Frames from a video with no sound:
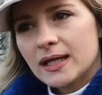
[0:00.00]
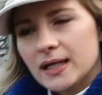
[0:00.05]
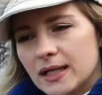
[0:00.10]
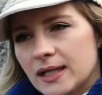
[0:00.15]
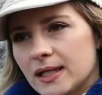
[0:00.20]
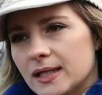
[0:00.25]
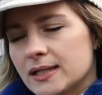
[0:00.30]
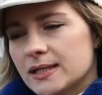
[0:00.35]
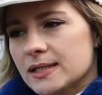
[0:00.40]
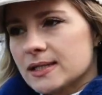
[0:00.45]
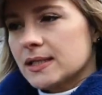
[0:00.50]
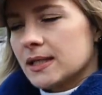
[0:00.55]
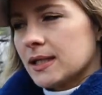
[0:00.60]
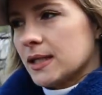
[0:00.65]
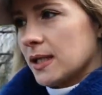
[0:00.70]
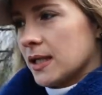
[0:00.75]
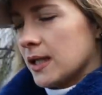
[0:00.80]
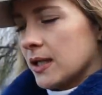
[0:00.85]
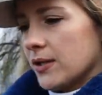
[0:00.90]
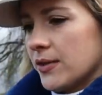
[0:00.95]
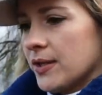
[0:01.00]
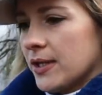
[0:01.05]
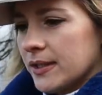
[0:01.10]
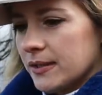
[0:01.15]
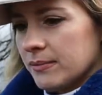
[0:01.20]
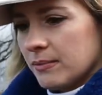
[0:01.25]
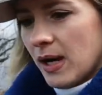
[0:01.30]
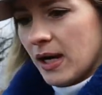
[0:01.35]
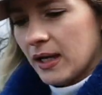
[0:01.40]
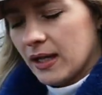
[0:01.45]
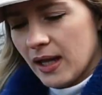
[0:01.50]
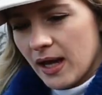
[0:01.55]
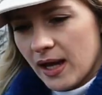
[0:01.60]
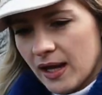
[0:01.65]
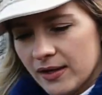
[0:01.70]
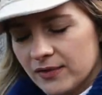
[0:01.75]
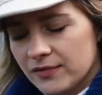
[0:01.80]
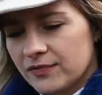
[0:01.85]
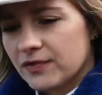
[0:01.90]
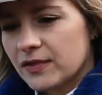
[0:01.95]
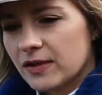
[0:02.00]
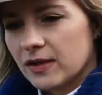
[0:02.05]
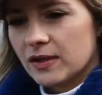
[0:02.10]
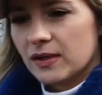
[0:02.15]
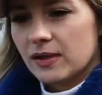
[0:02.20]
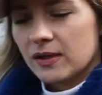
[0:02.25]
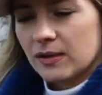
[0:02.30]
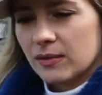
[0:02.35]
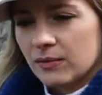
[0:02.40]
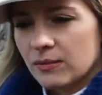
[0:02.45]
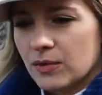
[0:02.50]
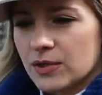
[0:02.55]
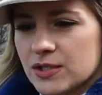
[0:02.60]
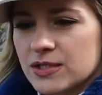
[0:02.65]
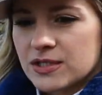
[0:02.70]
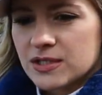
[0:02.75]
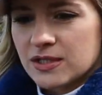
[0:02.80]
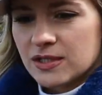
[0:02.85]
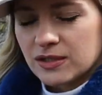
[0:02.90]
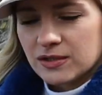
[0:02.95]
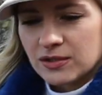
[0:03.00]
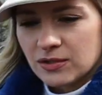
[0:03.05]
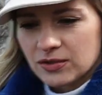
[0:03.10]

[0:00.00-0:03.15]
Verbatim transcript: and uh, then my life uh, was uh,